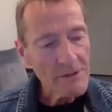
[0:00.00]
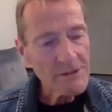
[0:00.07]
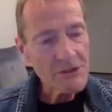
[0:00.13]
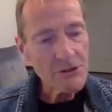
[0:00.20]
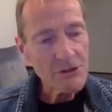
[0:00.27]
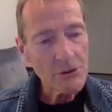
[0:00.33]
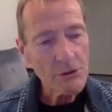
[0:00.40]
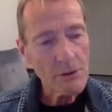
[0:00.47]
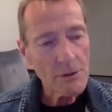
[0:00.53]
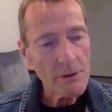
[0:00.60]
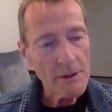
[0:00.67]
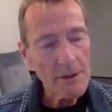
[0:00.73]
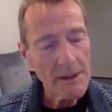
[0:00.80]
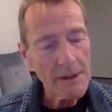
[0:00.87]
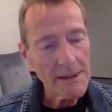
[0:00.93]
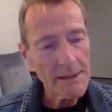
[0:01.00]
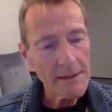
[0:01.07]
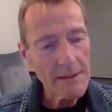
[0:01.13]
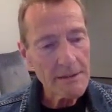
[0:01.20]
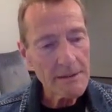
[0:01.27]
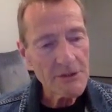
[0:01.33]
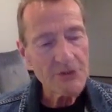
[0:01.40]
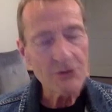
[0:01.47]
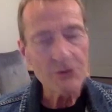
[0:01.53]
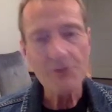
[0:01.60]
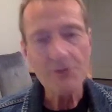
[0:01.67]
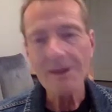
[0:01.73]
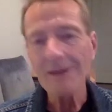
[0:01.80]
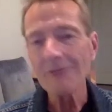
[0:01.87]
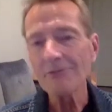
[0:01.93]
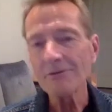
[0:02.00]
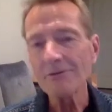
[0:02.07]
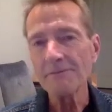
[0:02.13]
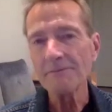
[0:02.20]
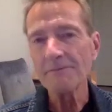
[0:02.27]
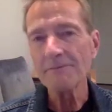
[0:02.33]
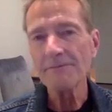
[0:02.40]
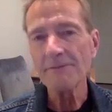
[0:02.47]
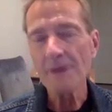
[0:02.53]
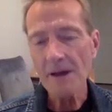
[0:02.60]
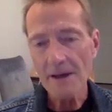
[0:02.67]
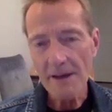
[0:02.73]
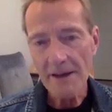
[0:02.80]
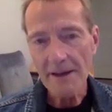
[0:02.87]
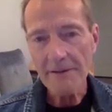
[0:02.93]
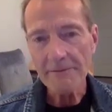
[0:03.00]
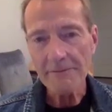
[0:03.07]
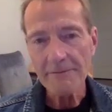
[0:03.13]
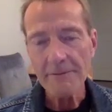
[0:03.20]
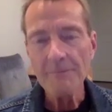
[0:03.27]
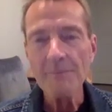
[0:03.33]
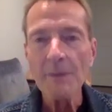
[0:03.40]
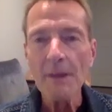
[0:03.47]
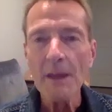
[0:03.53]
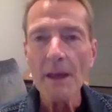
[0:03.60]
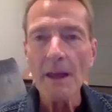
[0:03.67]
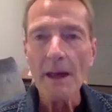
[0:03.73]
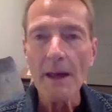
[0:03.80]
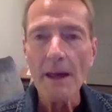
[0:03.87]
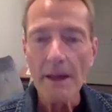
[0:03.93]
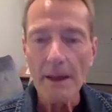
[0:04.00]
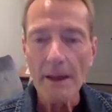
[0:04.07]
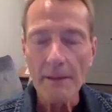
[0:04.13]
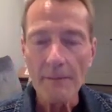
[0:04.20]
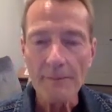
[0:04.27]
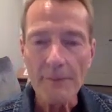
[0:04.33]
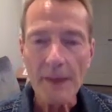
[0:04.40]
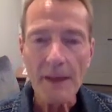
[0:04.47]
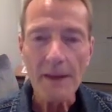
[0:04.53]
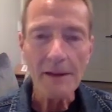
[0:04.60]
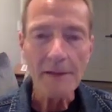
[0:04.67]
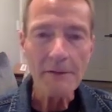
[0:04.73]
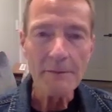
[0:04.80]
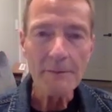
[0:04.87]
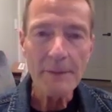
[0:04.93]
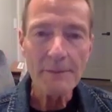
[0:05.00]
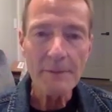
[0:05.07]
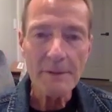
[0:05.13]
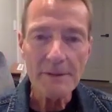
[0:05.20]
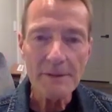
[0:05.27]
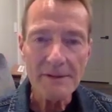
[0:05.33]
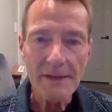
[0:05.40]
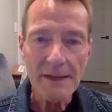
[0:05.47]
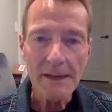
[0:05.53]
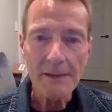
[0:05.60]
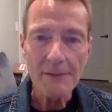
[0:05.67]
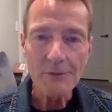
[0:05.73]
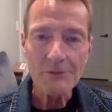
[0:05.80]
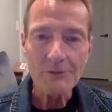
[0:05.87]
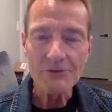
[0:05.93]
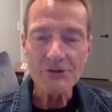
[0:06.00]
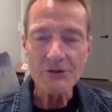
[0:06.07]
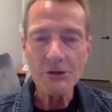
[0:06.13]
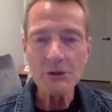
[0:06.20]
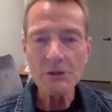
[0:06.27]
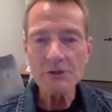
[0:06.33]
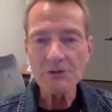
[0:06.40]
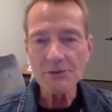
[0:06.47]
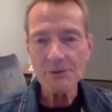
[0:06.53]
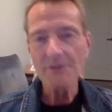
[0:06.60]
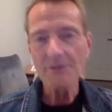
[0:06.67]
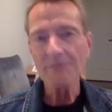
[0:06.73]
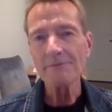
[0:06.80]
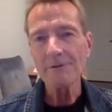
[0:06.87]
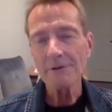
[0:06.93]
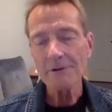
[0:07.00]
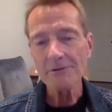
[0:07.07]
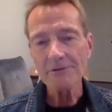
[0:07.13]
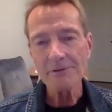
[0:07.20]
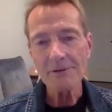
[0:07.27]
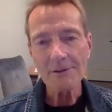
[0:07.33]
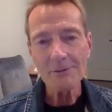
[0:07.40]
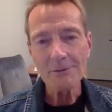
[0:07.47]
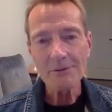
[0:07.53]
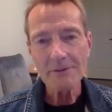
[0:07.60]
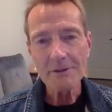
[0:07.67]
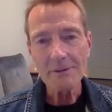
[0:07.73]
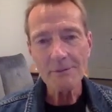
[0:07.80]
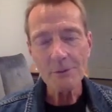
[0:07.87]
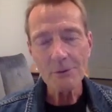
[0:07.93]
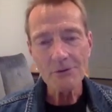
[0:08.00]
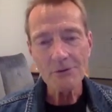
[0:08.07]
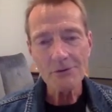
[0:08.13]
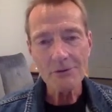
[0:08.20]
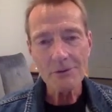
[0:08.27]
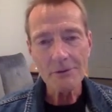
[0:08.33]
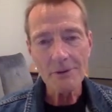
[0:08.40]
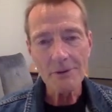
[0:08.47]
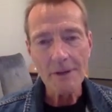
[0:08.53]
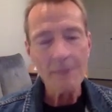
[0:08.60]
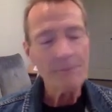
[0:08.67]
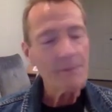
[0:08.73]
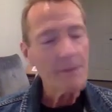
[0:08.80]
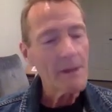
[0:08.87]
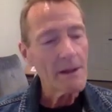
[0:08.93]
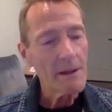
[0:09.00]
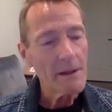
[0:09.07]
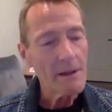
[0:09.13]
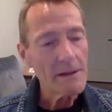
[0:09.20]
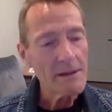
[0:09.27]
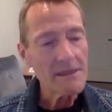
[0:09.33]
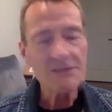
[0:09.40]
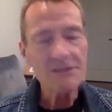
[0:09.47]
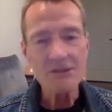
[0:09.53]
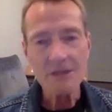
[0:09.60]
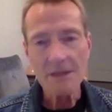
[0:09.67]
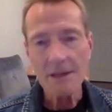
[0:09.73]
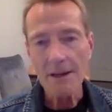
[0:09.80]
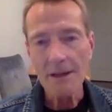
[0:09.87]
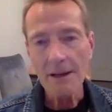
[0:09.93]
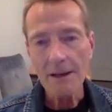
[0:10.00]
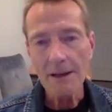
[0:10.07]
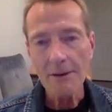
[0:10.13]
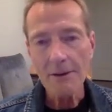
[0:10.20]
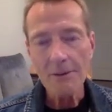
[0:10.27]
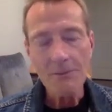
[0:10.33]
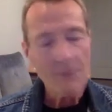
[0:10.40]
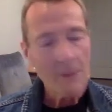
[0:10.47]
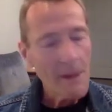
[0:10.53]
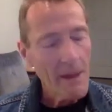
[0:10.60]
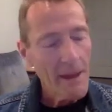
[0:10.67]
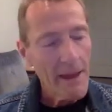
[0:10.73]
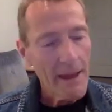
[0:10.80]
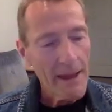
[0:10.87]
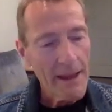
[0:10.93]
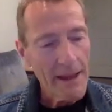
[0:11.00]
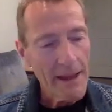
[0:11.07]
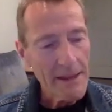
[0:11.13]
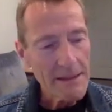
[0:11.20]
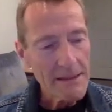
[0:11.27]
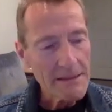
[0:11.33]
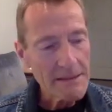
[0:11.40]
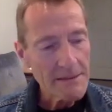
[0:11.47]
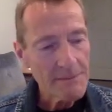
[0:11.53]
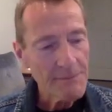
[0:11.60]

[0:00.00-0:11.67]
tour in 2005. And I remember the date. It was June the 21st. I was in a bookstore near Chicago. And